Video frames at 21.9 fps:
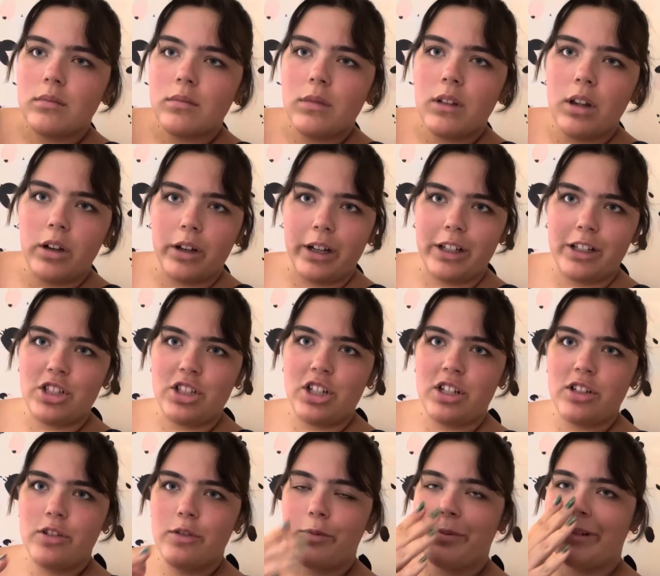Okay,
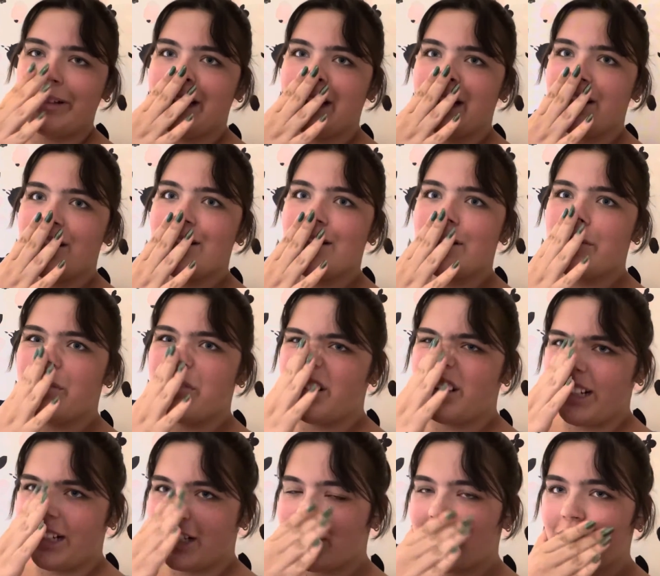change of plans.
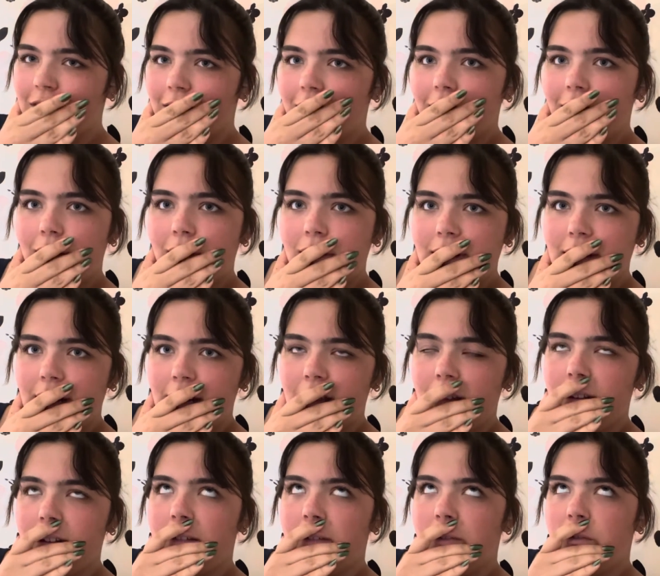We're actually gonna go study
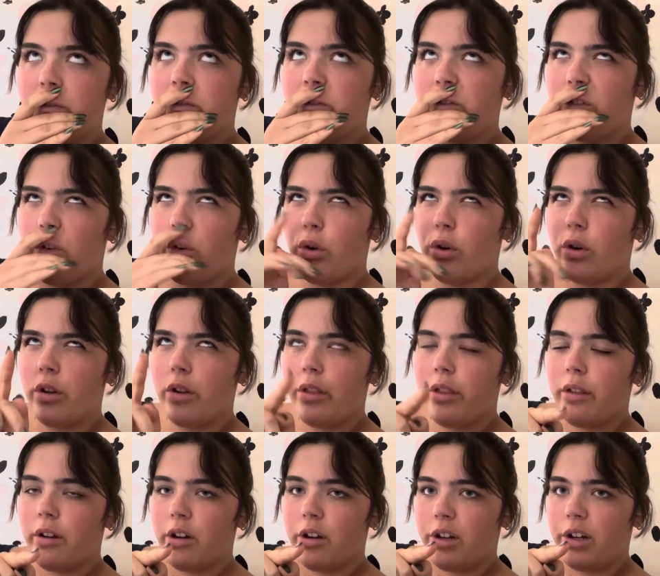at
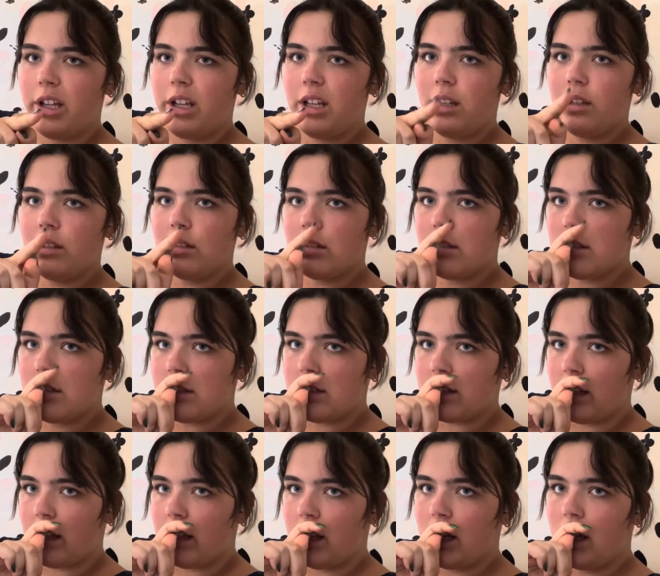4:30
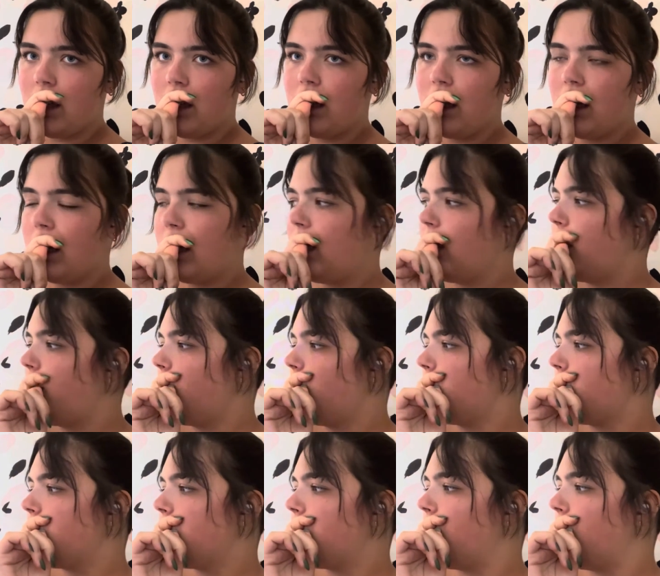instead.
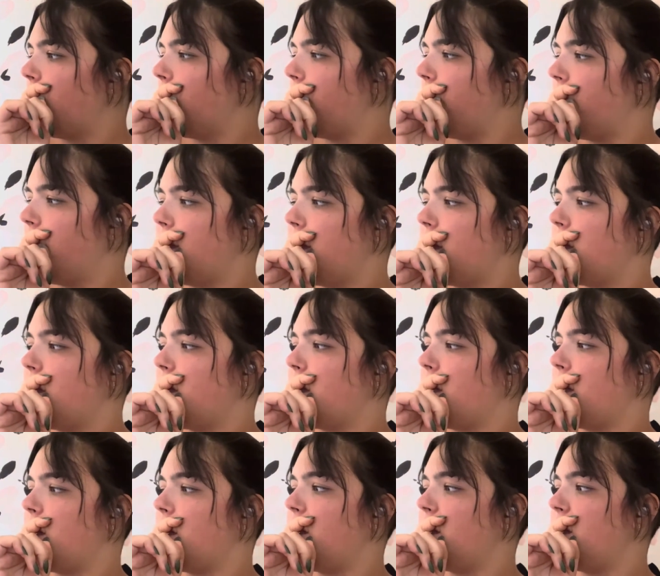So it's
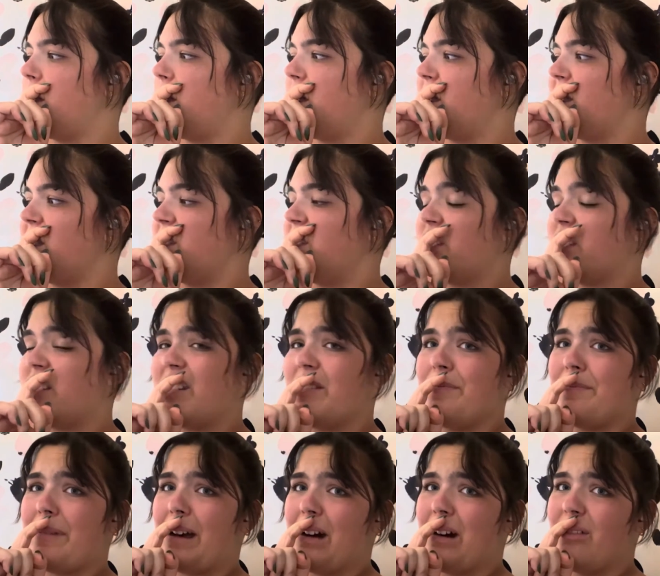just
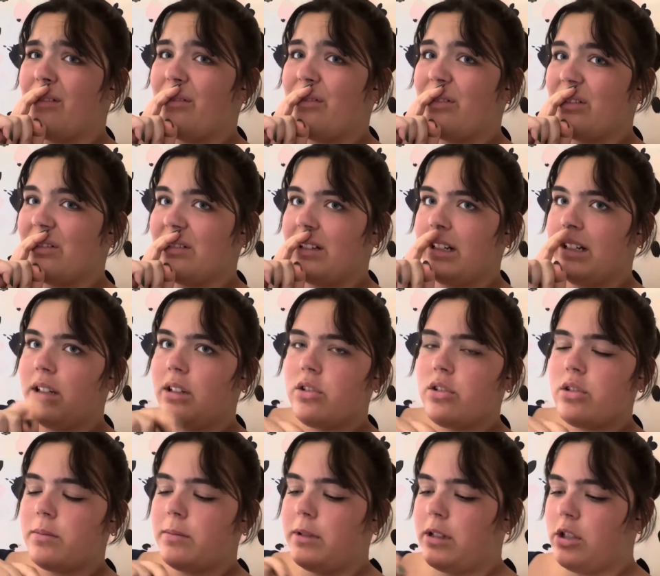about 4 right now,
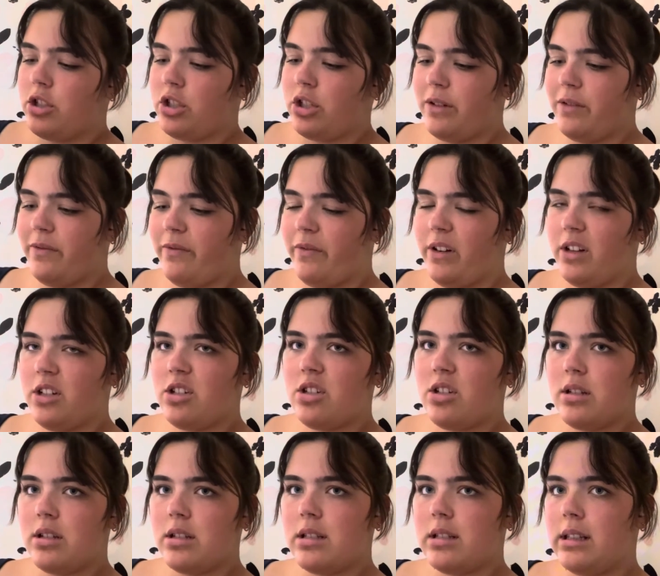so I'm gonna try and finish
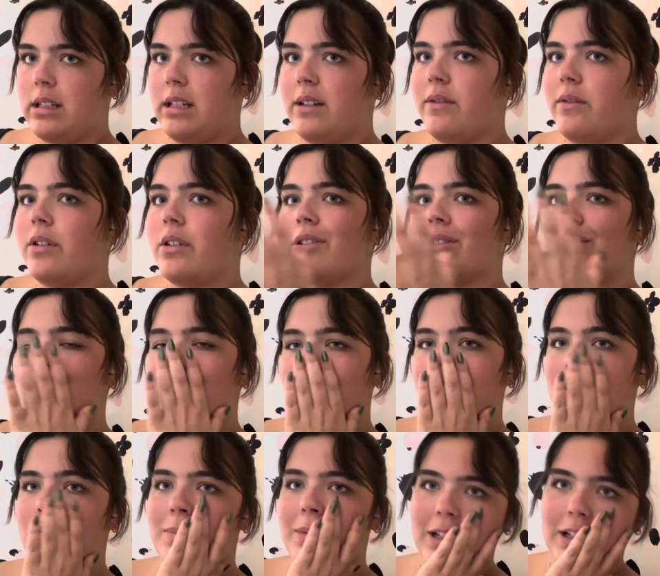the sleeve as quick
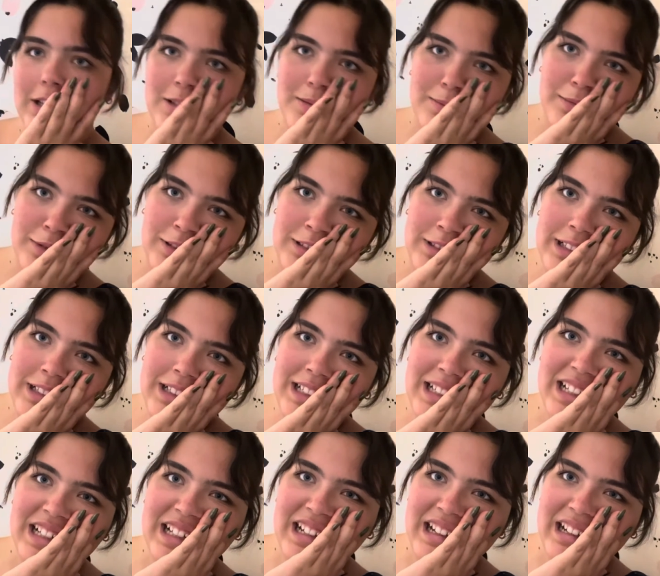as possible,
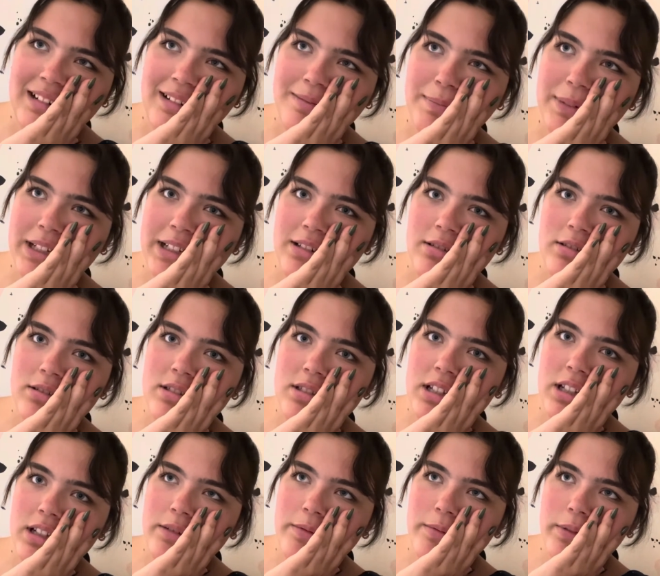because
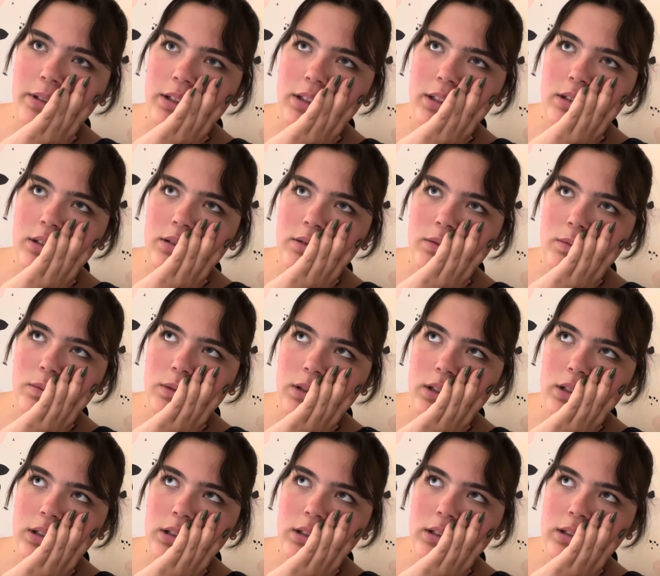I really don't want
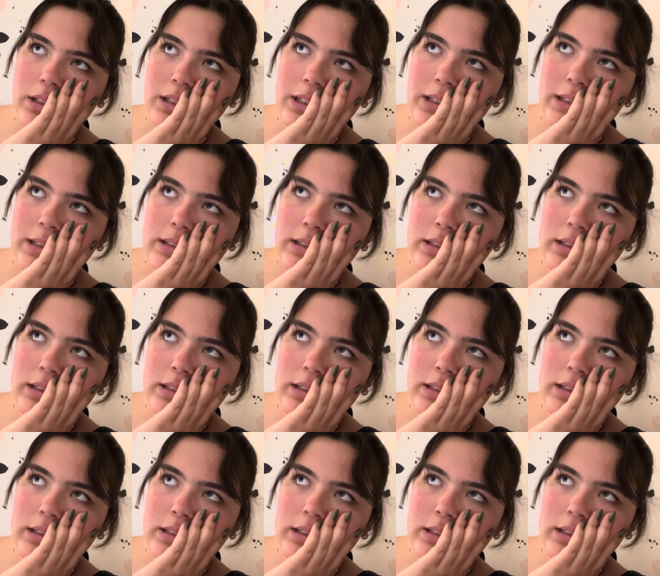to like